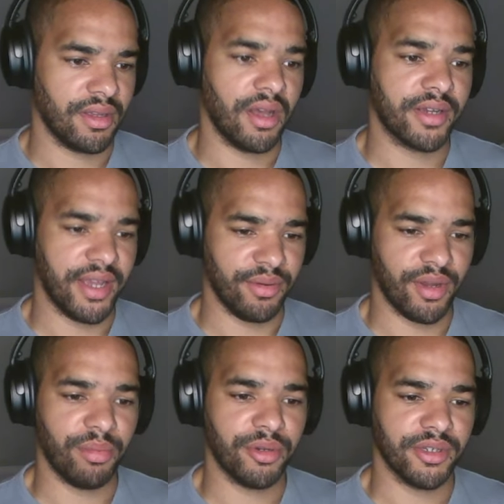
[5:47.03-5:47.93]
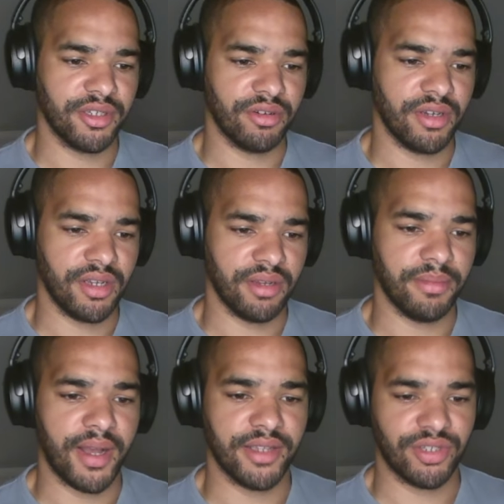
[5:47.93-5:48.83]
Okay, we've got pudding
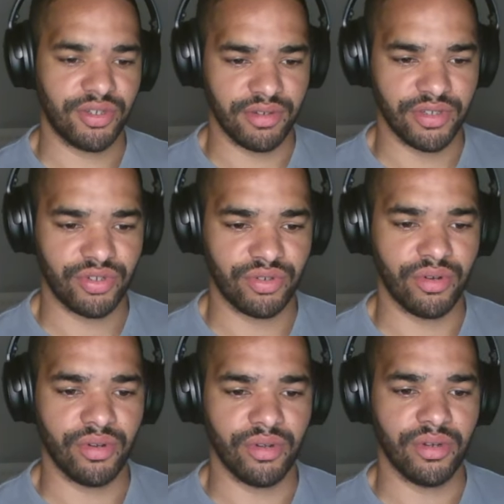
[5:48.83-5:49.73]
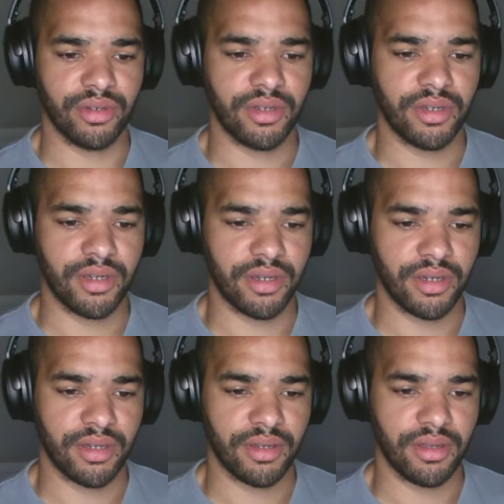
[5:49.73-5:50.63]
green, ice cream truck.
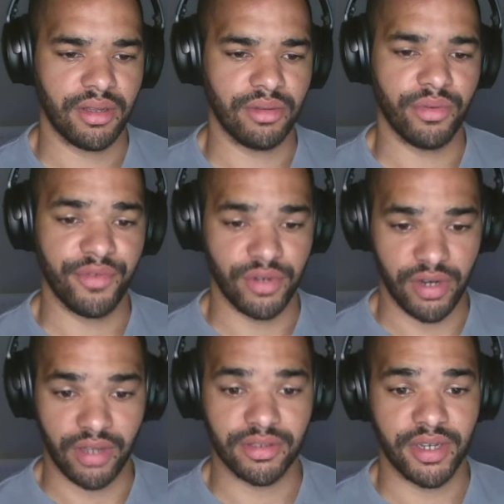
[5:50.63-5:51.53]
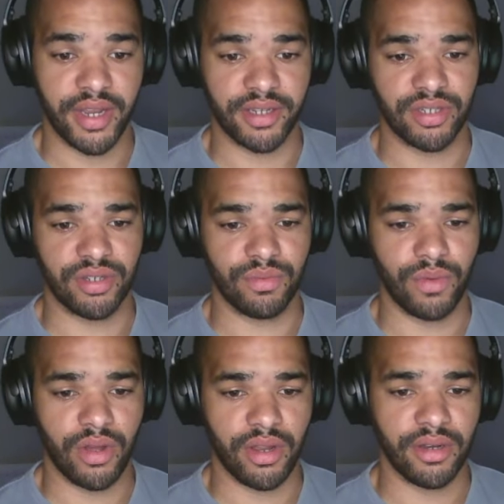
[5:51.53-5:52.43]
We've unlocked the next
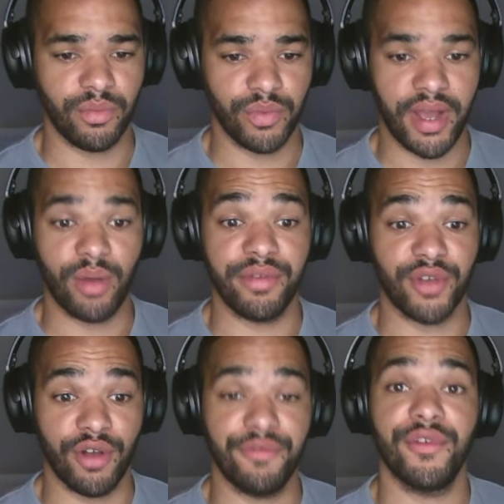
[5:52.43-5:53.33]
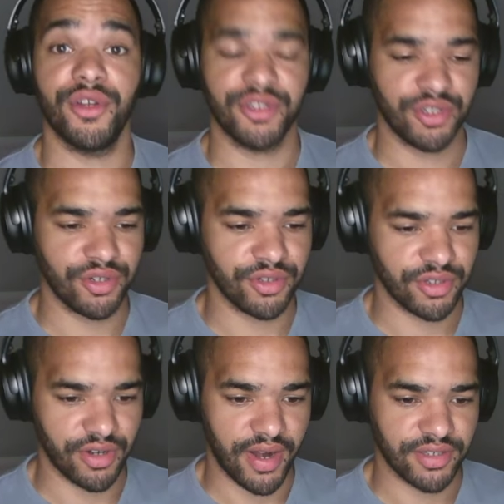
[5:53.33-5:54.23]
one, and now we've got first cut
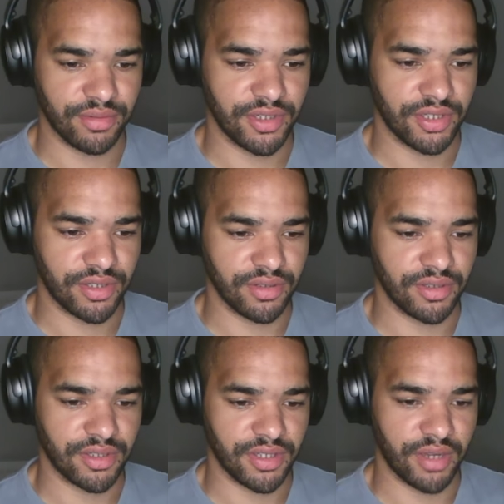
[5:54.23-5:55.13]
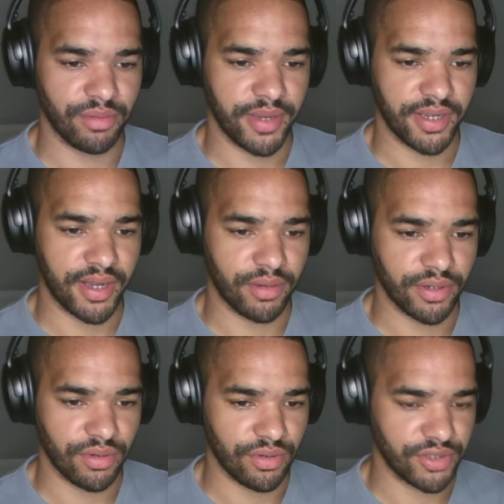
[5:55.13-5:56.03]
grass, which is good because that will make our
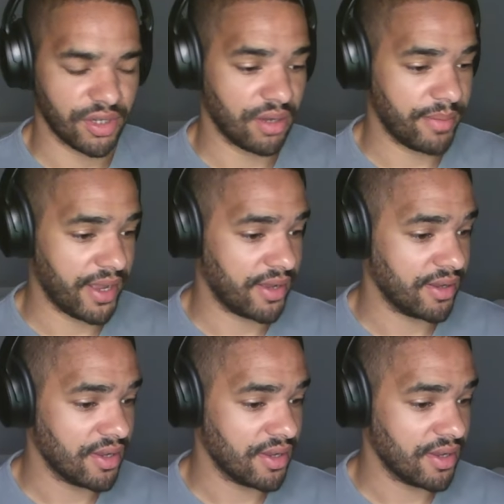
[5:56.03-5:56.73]
course a lot better.